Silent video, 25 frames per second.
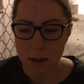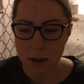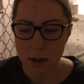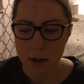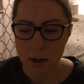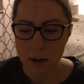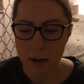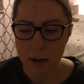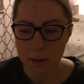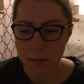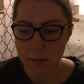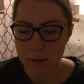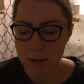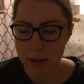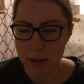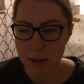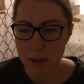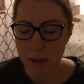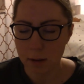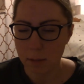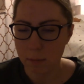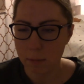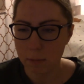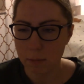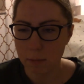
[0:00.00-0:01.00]
And it was
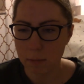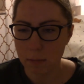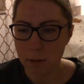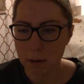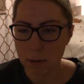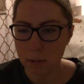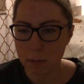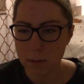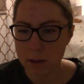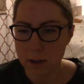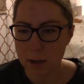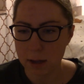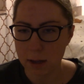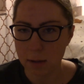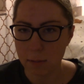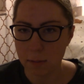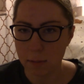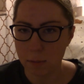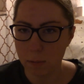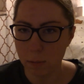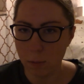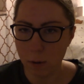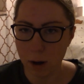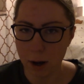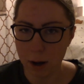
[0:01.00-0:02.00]
like, I was like,
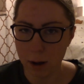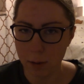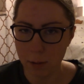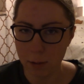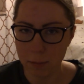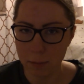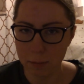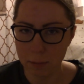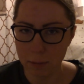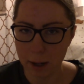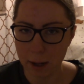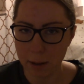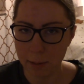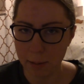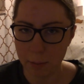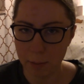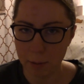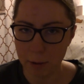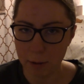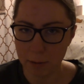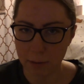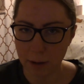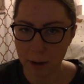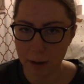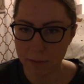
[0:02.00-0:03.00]
wow, I'm capable
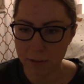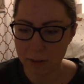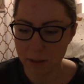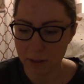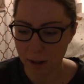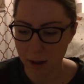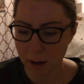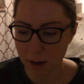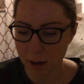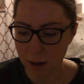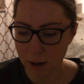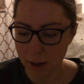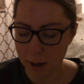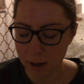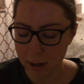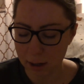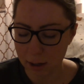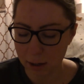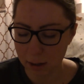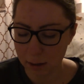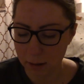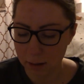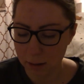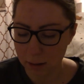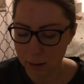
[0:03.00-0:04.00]
of having that.
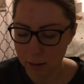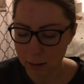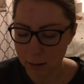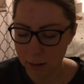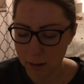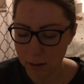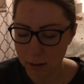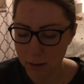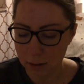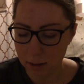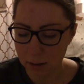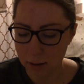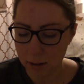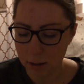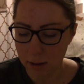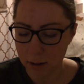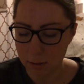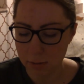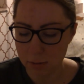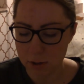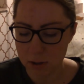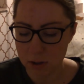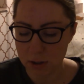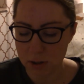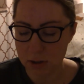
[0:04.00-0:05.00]
Like, I
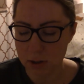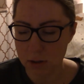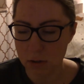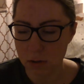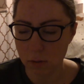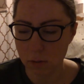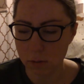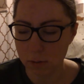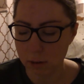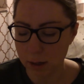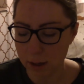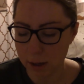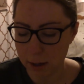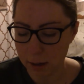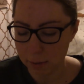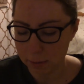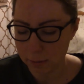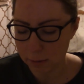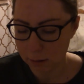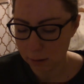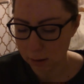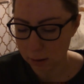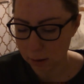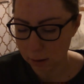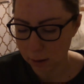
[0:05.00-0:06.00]
was just so
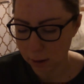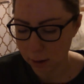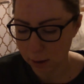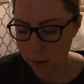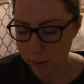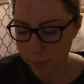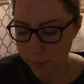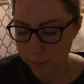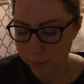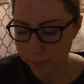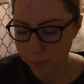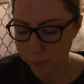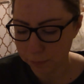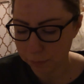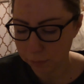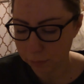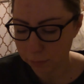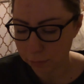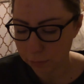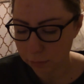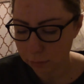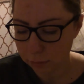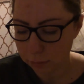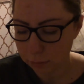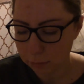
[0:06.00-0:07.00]
relieved. And
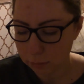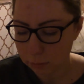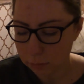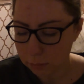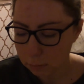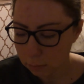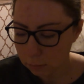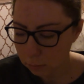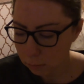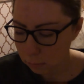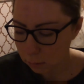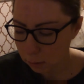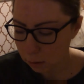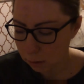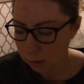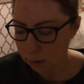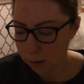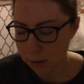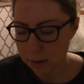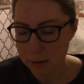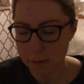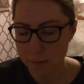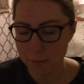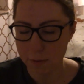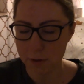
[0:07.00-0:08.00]

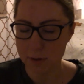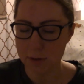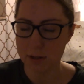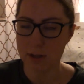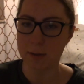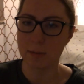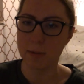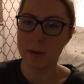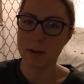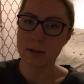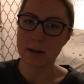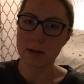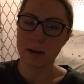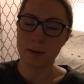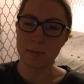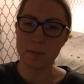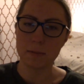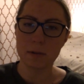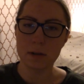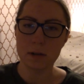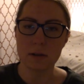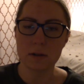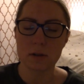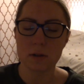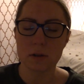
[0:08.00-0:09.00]
that's the first time that's
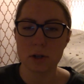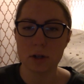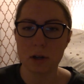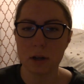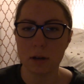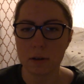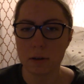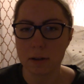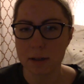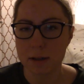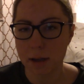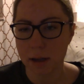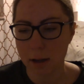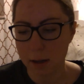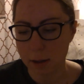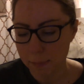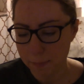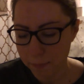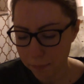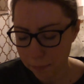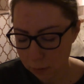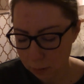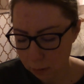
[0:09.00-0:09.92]
happened in such a long time.